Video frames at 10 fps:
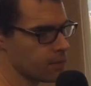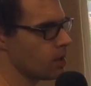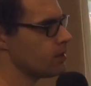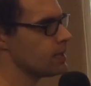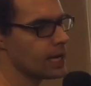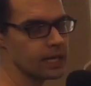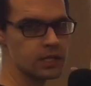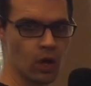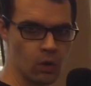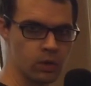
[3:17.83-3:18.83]
You don't need to get this
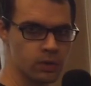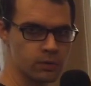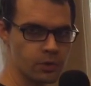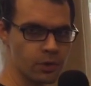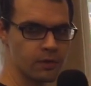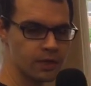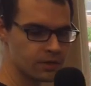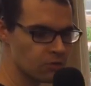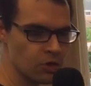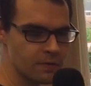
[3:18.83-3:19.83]
whole groove,
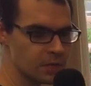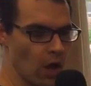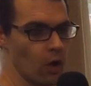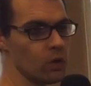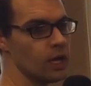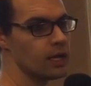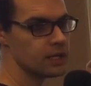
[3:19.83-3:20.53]
as a whole.